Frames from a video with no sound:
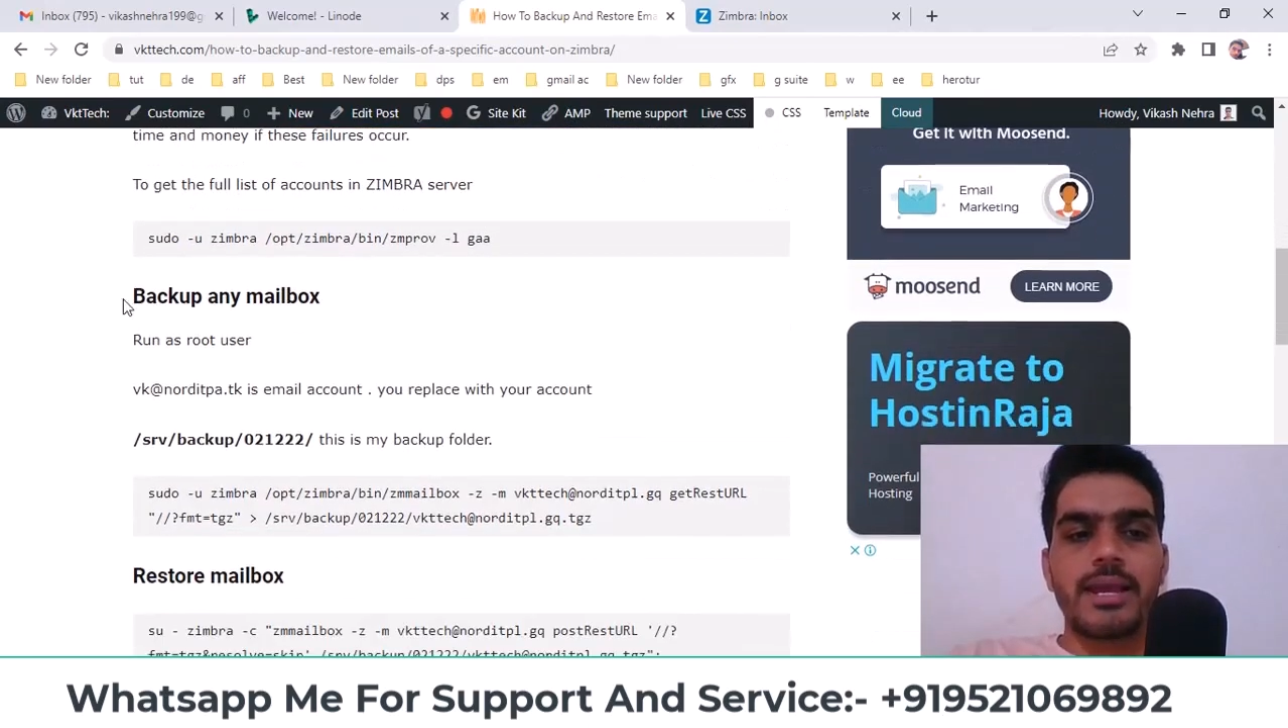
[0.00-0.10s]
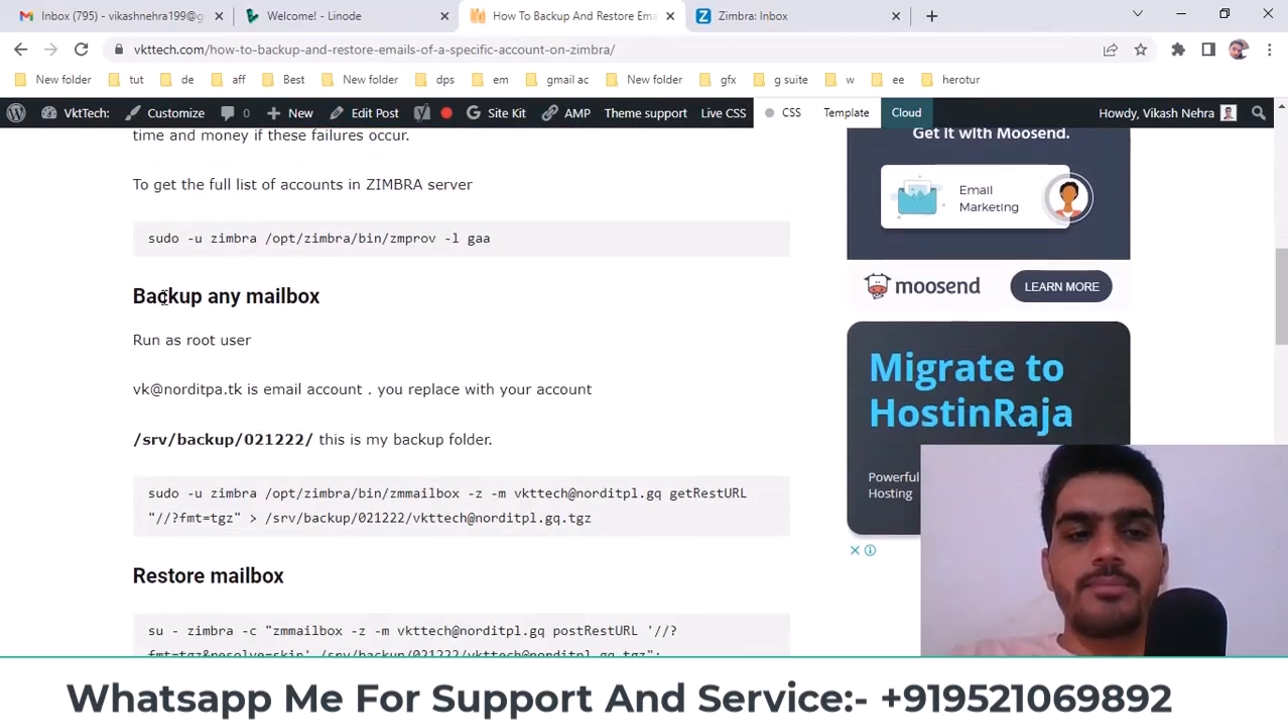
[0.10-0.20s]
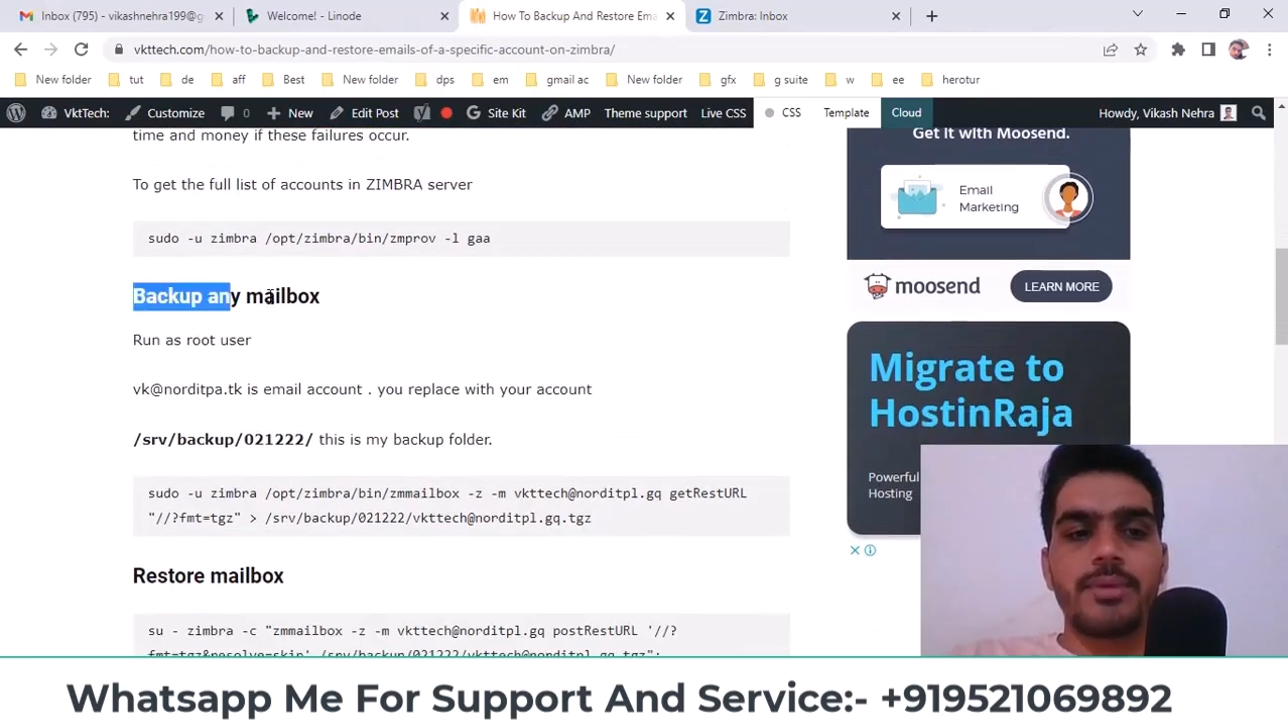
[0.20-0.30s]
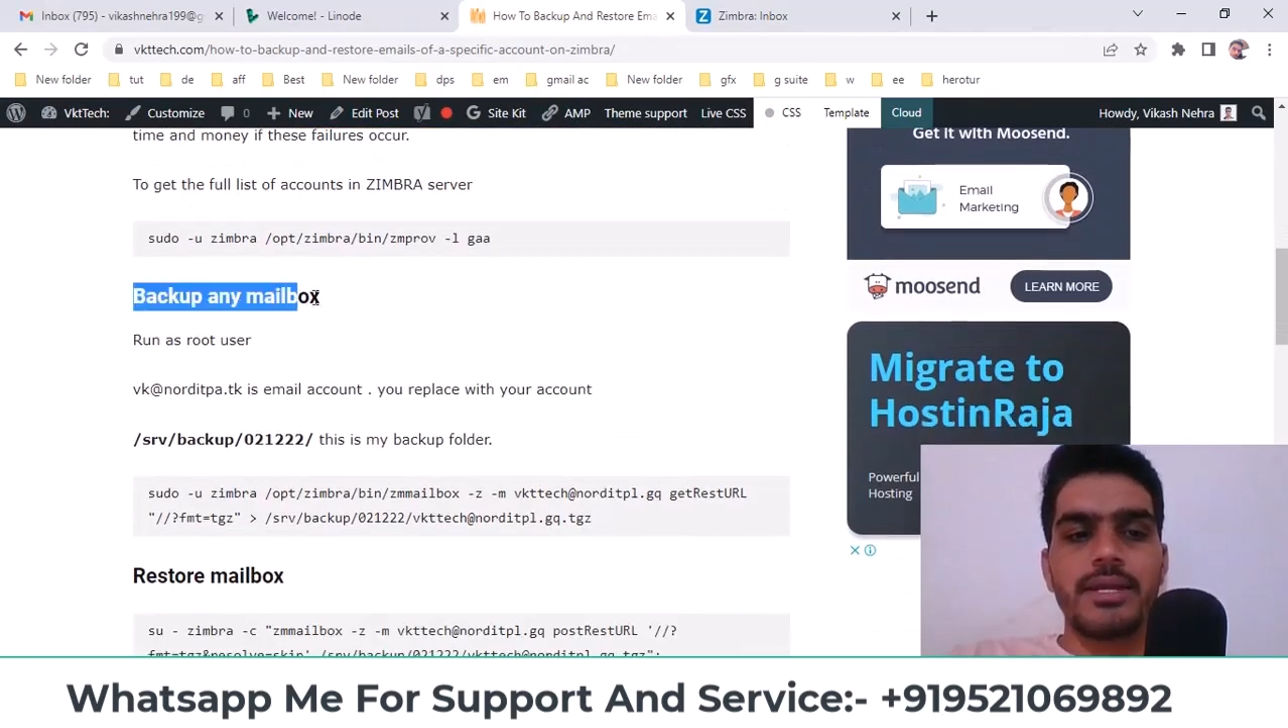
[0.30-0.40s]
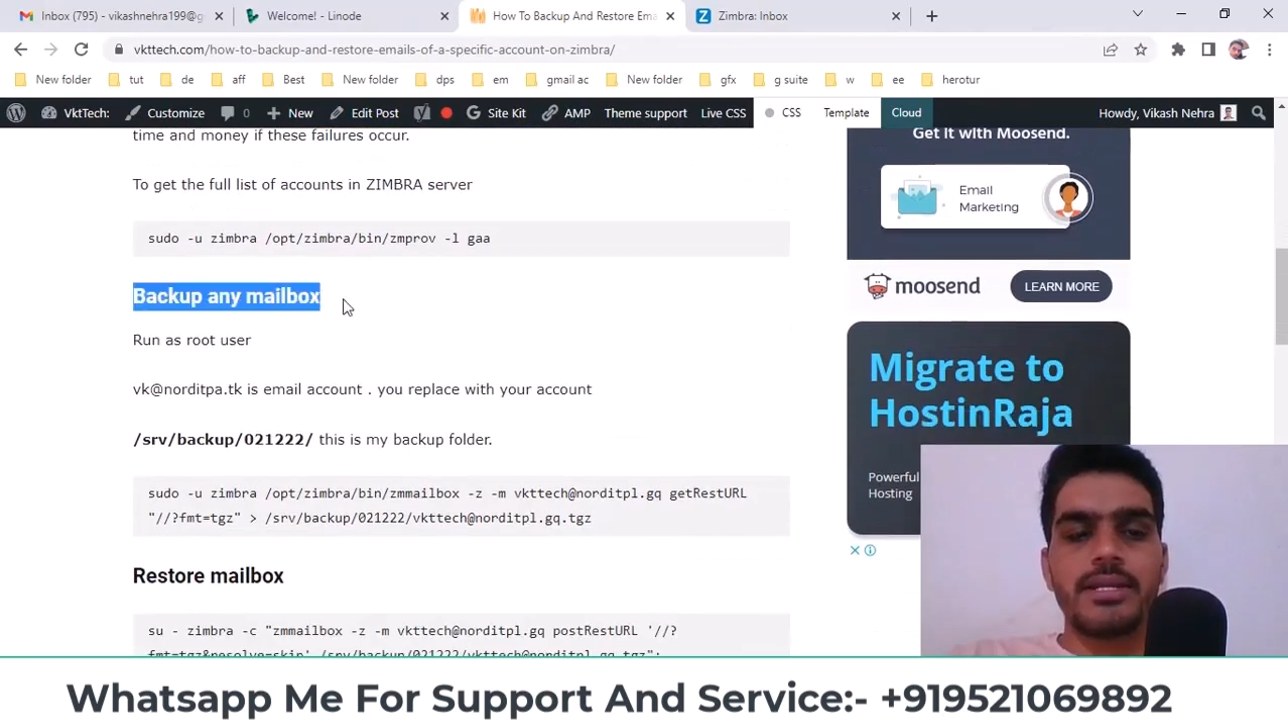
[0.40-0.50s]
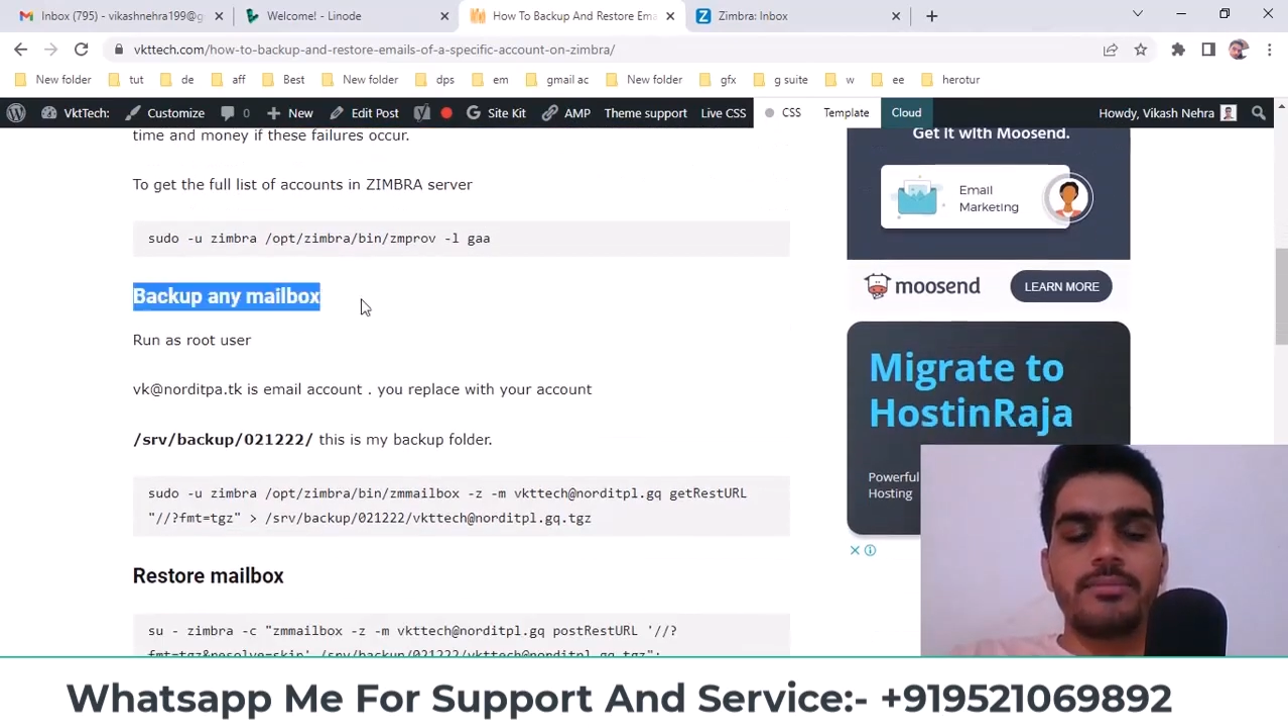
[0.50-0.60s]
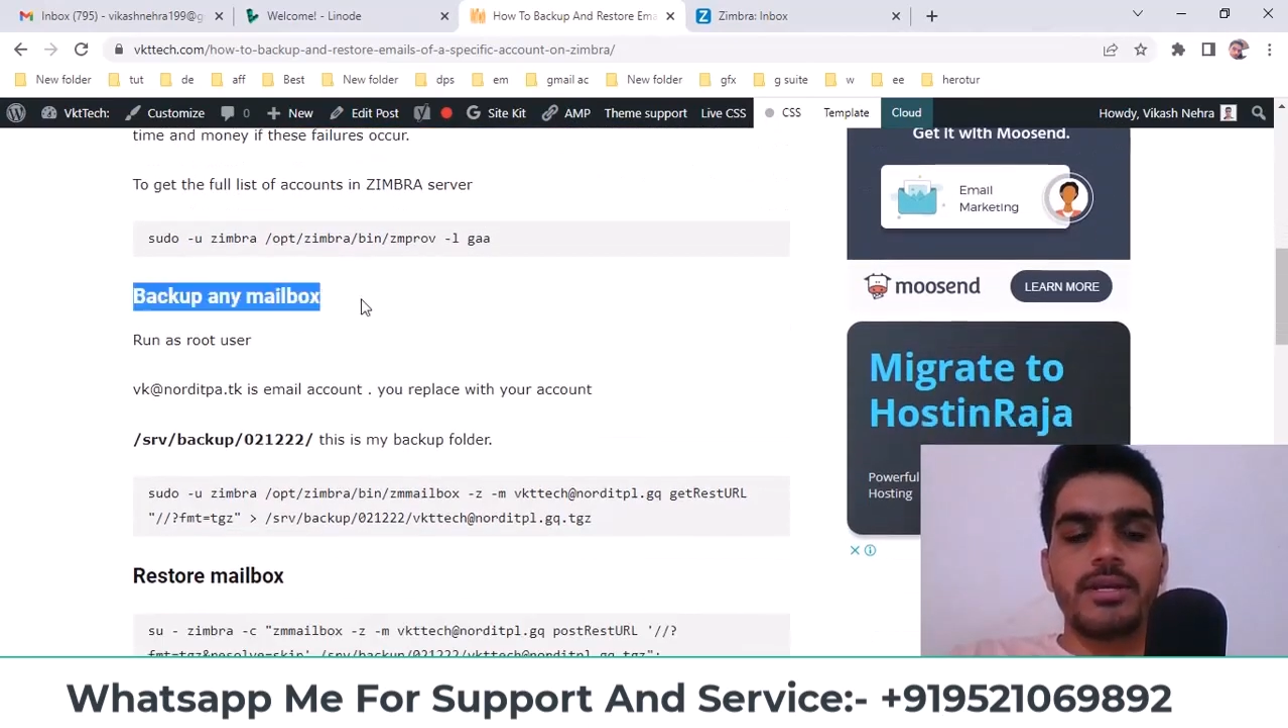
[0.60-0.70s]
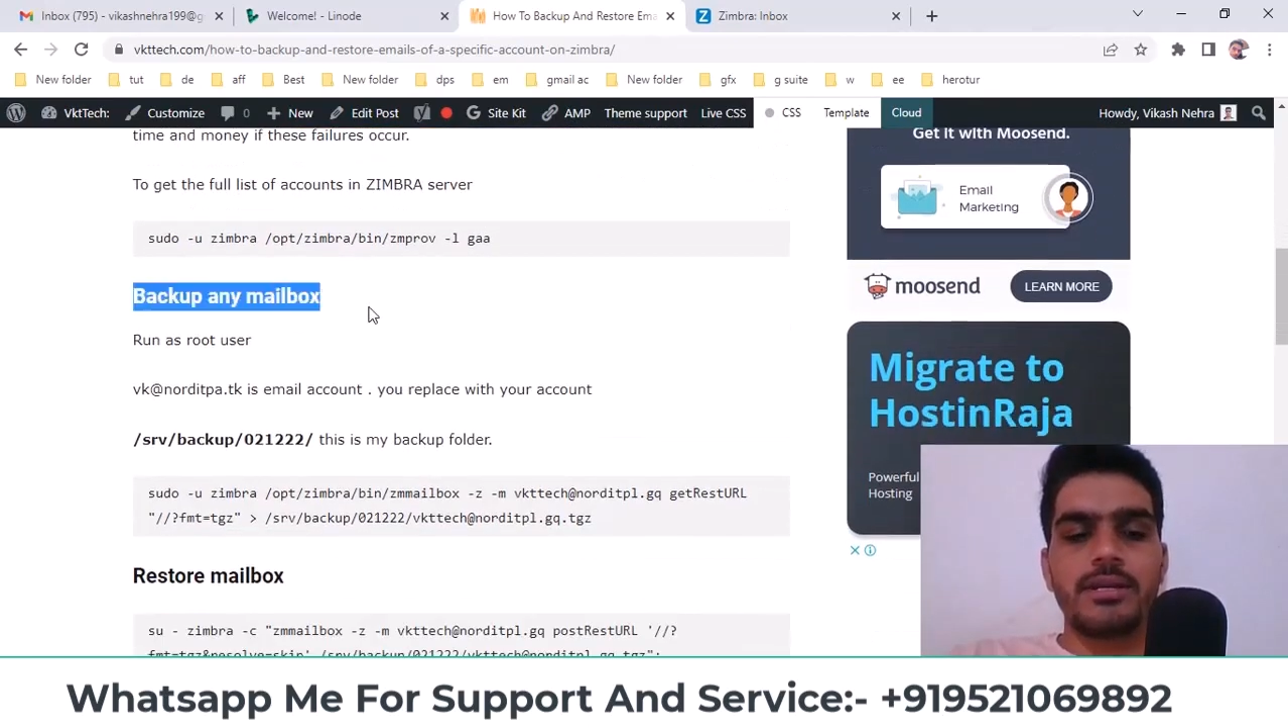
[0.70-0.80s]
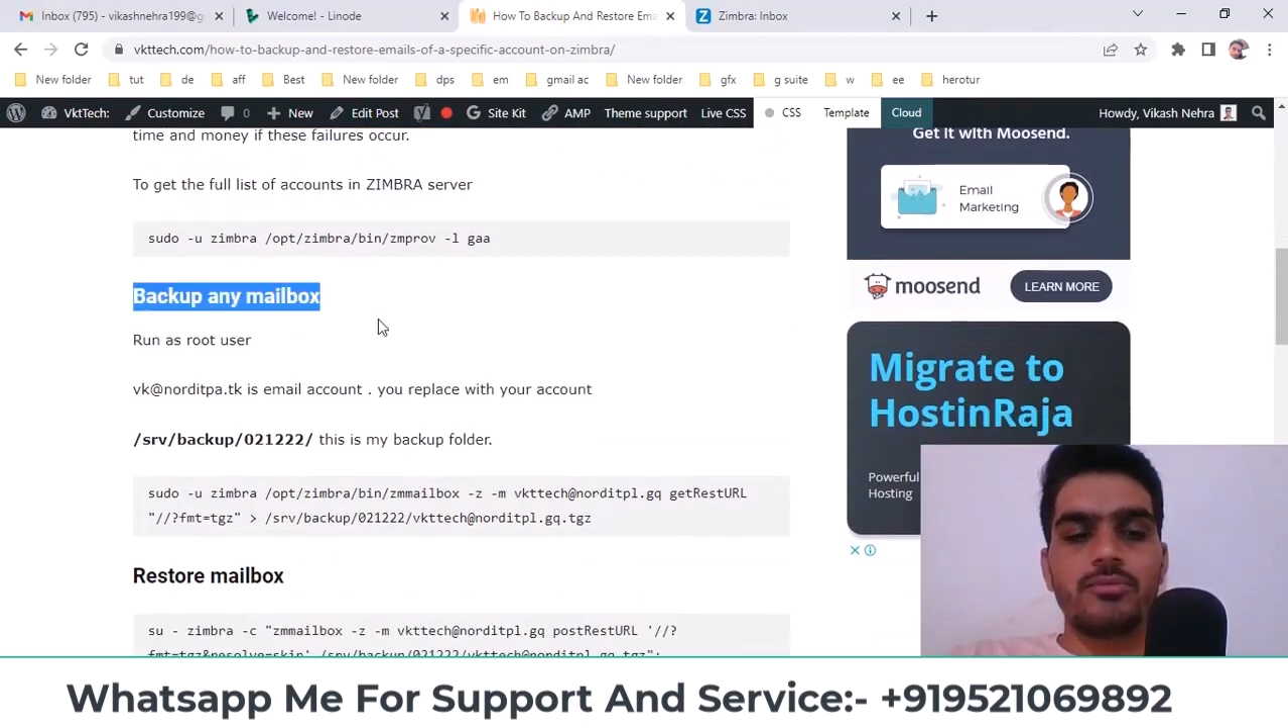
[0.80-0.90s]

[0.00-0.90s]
So what do you have